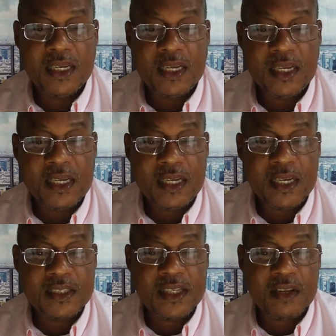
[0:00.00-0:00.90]
he
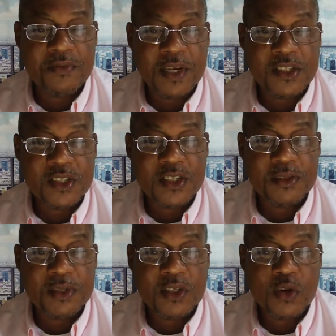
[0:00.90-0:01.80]
His salvation
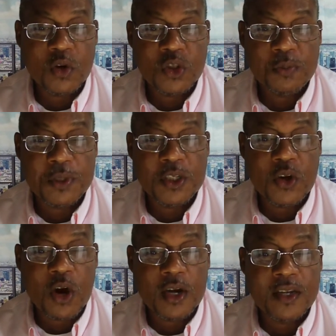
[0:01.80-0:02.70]
goes
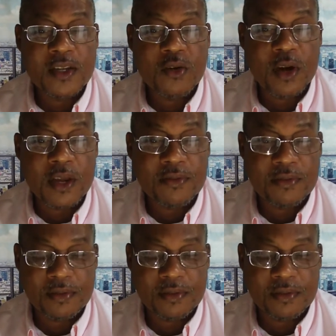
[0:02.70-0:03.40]
beyond the grave.